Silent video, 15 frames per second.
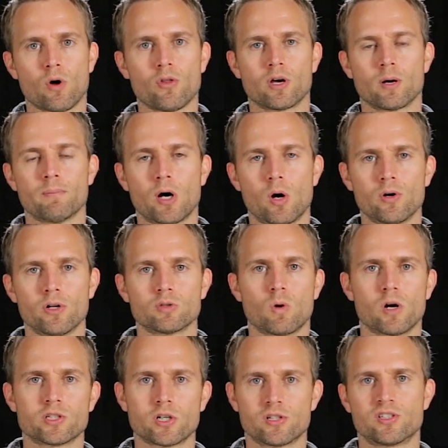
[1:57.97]
all the components,
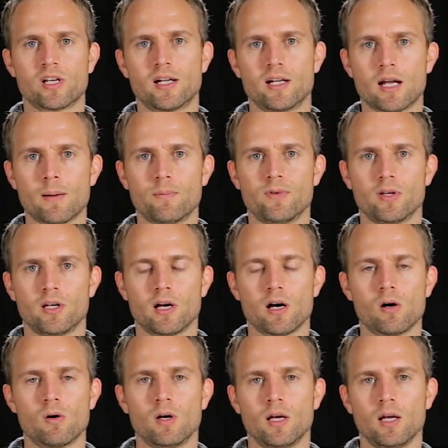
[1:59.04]
watch our set it up
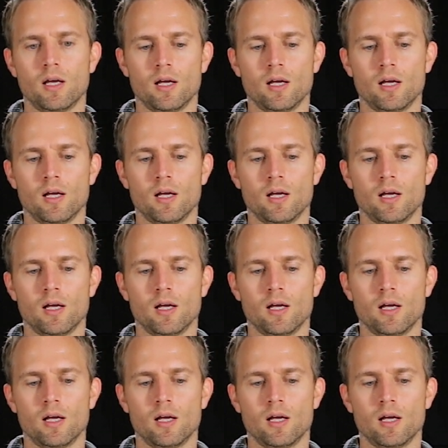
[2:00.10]
video.